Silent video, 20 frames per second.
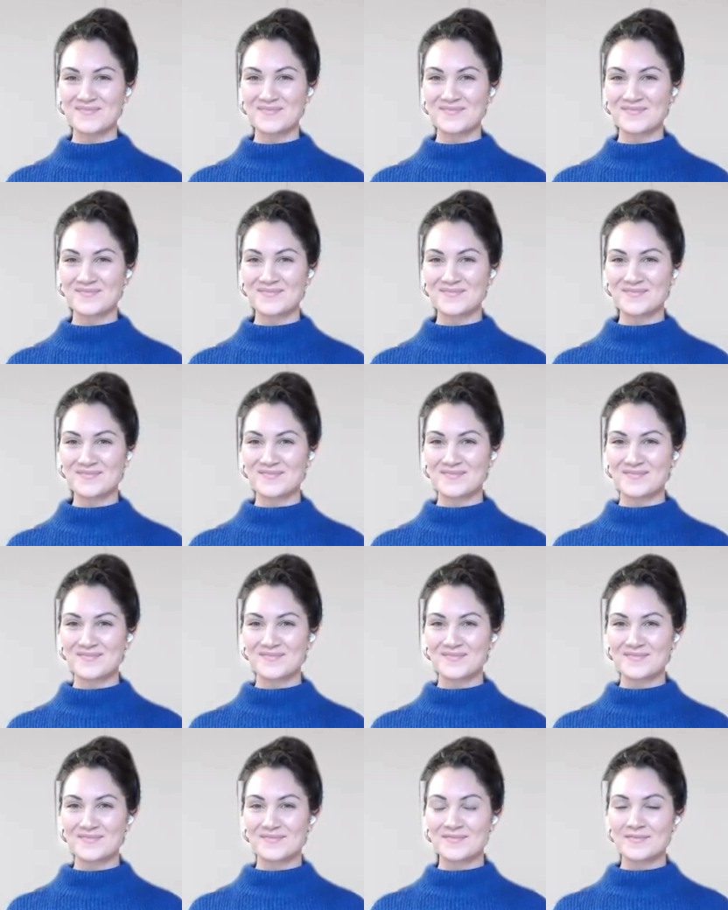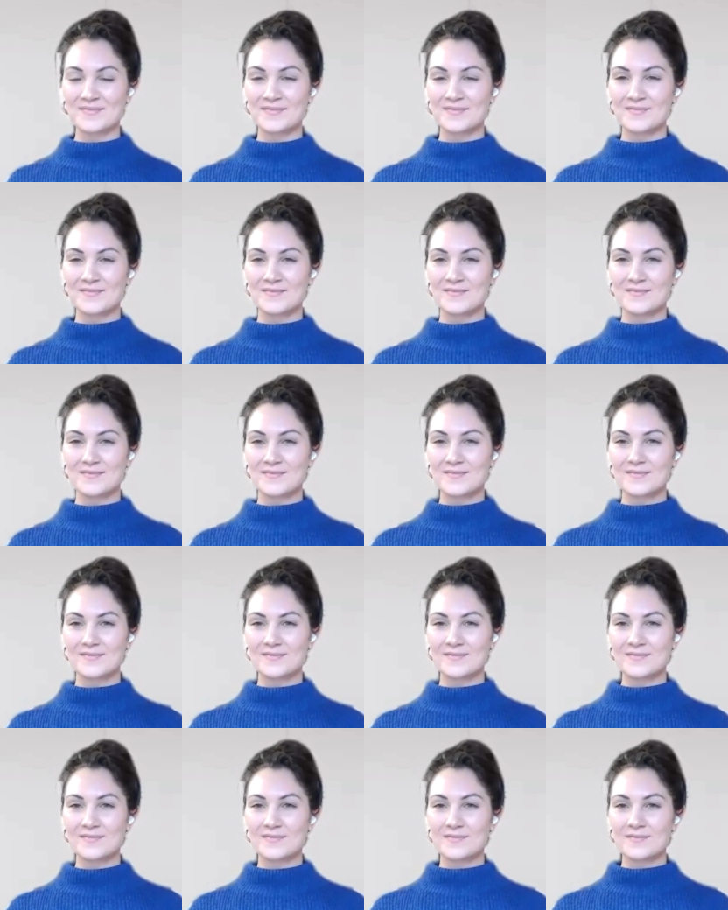
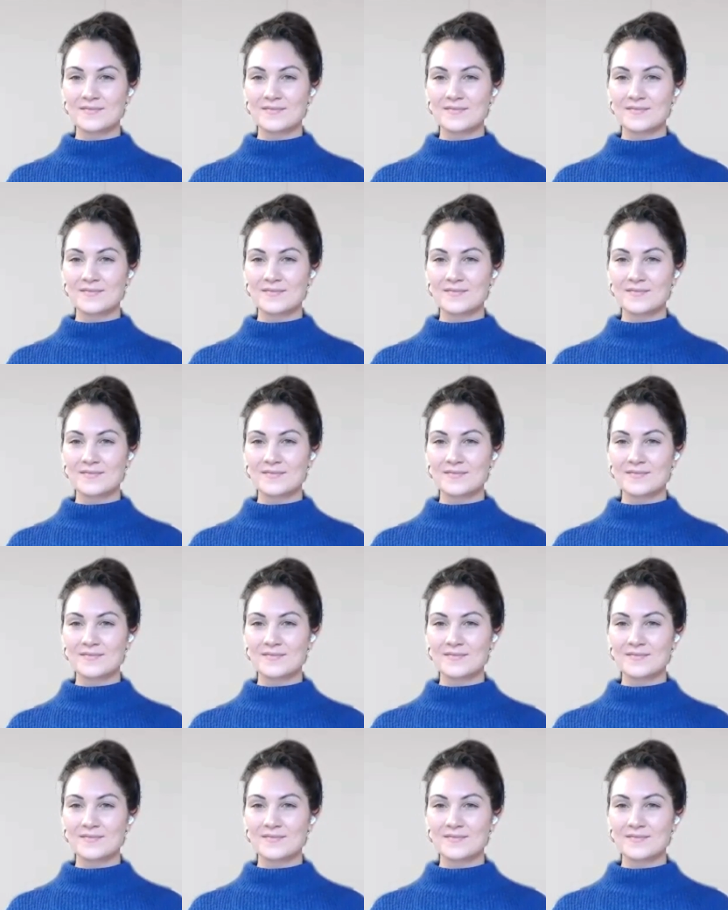No one is speaking in this clip.